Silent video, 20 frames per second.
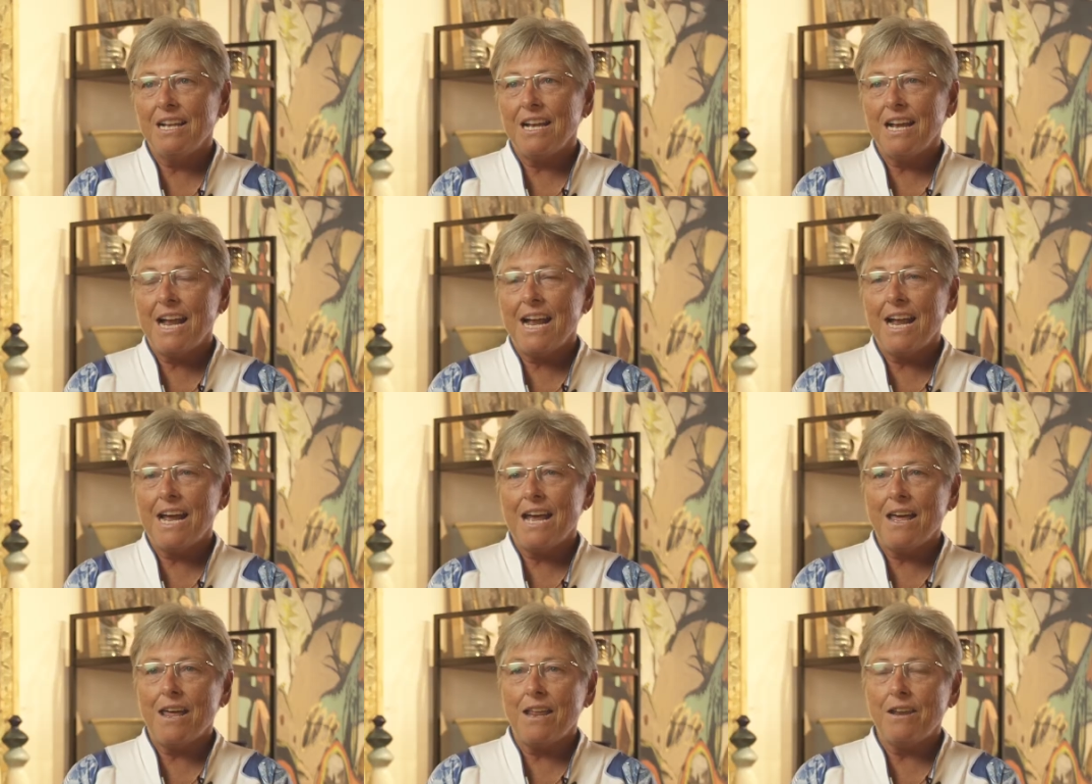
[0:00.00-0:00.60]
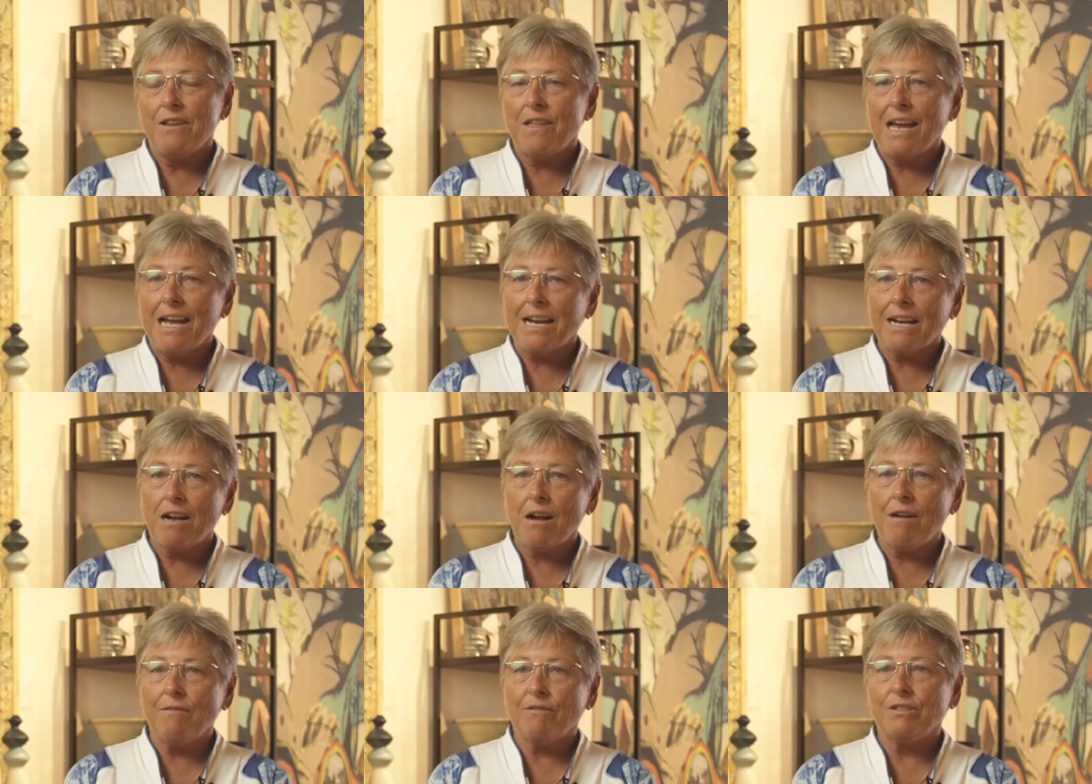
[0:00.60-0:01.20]
And that
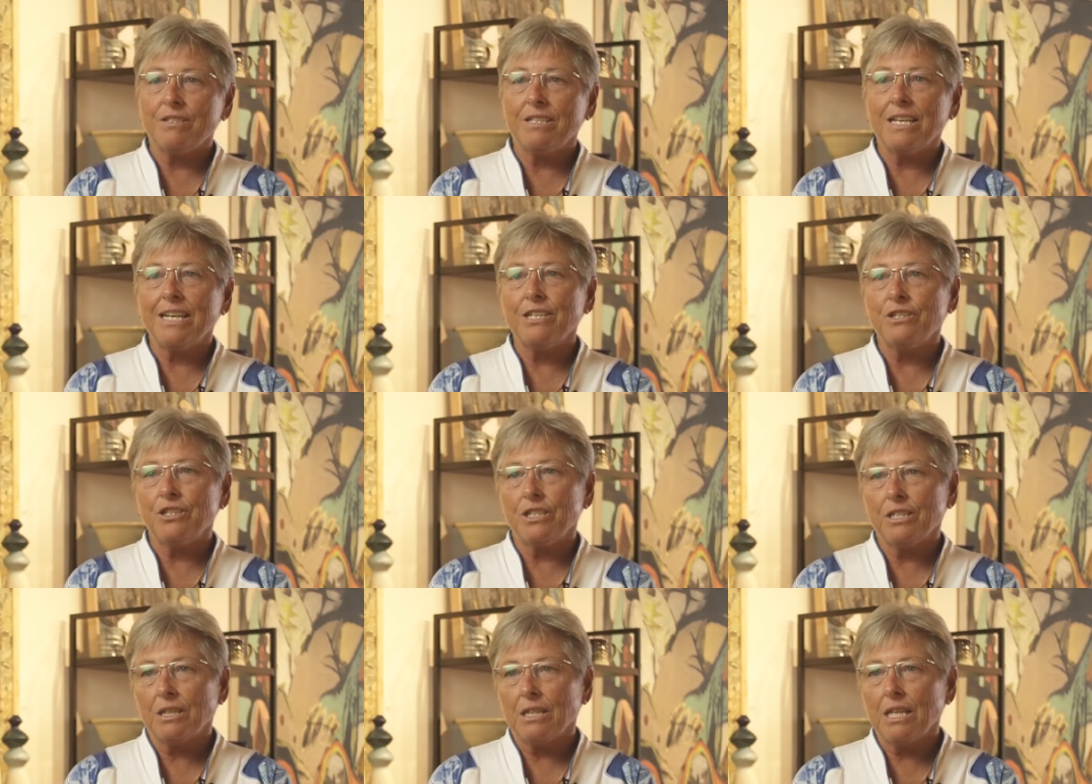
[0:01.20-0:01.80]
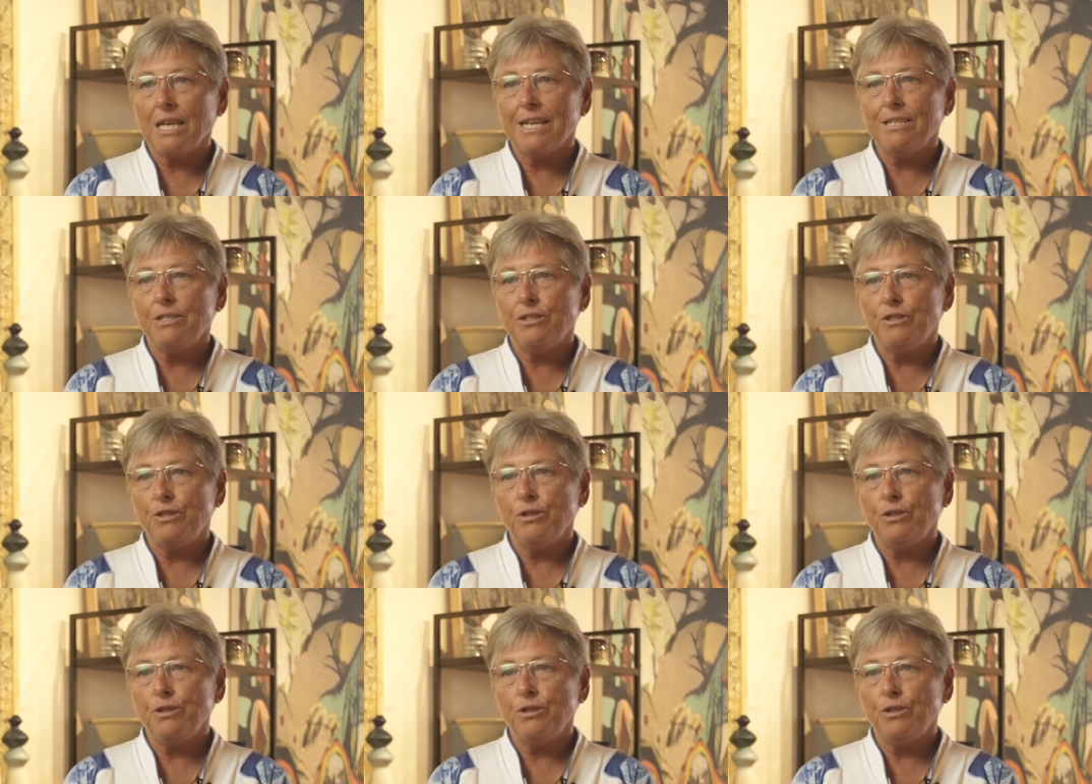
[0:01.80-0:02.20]
conversation led